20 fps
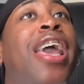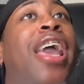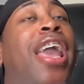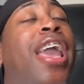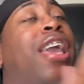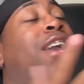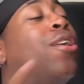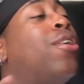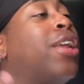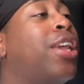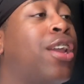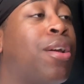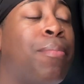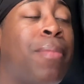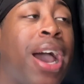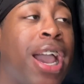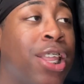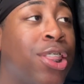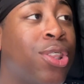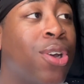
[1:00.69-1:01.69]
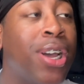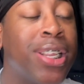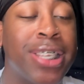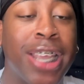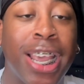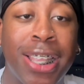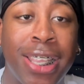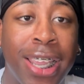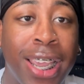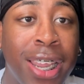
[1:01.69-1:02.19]
And you're going to hear my thoughts
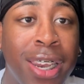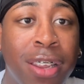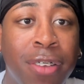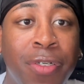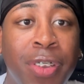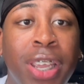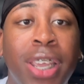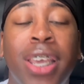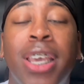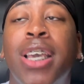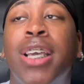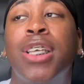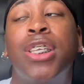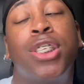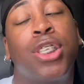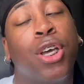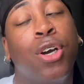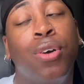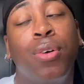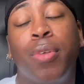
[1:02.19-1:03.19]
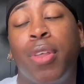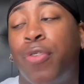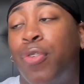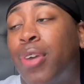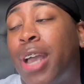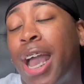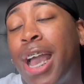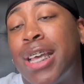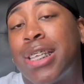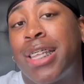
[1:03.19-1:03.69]
at the end of it. So if you
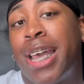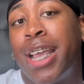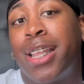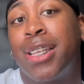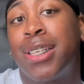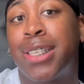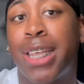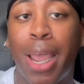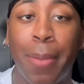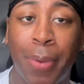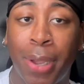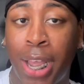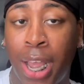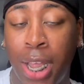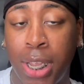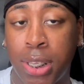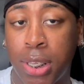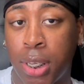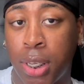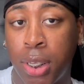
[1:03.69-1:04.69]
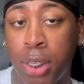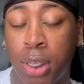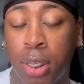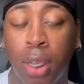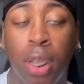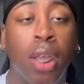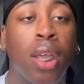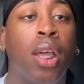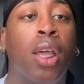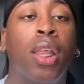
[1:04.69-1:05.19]
guys like this type of content,
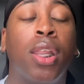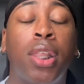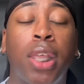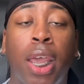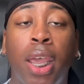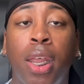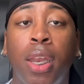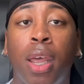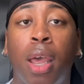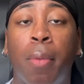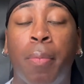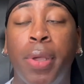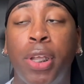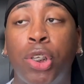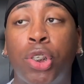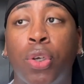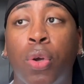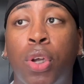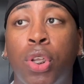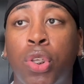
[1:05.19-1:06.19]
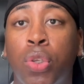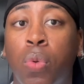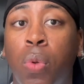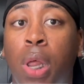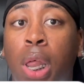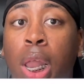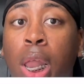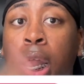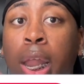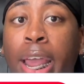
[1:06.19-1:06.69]
then be sure
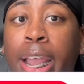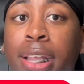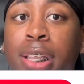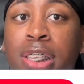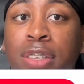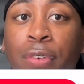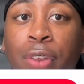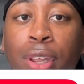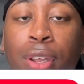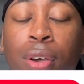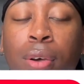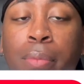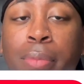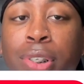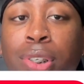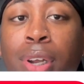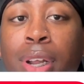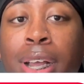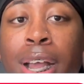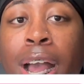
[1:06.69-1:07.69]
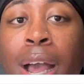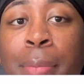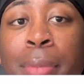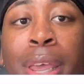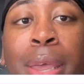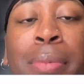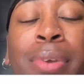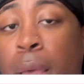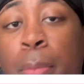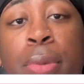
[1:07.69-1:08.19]
to like this video. Be sure to comment
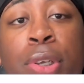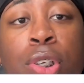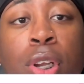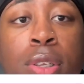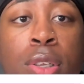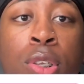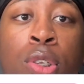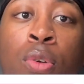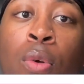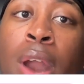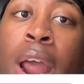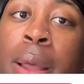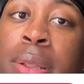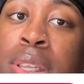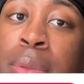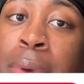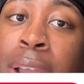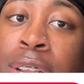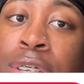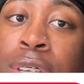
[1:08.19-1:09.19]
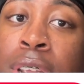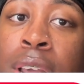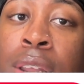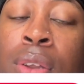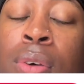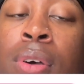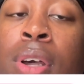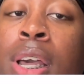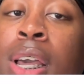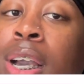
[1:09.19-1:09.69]
and be sure to subscribe to my
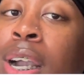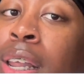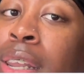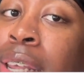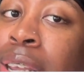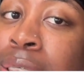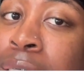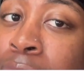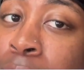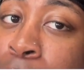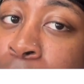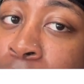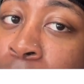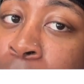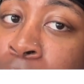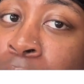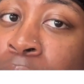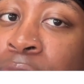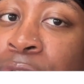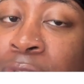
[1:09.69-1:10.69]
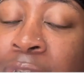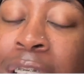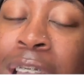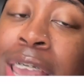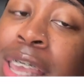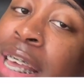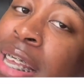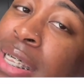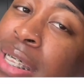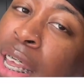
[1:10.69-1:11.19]
channel. Click that bell to be
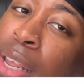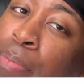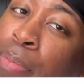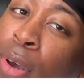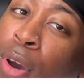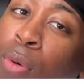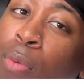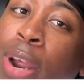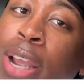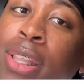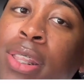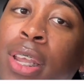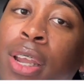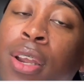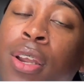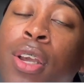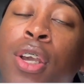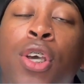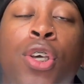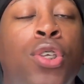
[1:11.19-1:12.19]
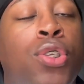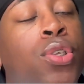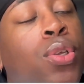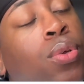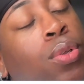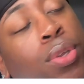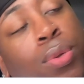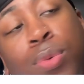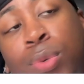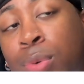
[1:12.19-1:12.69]
notified. Yes, that bell right there, so
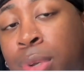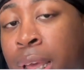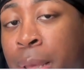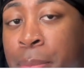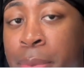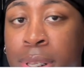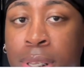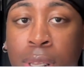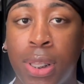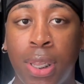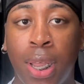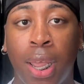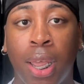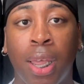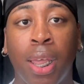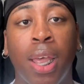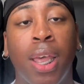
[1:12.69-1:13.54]
you do not miss a thing.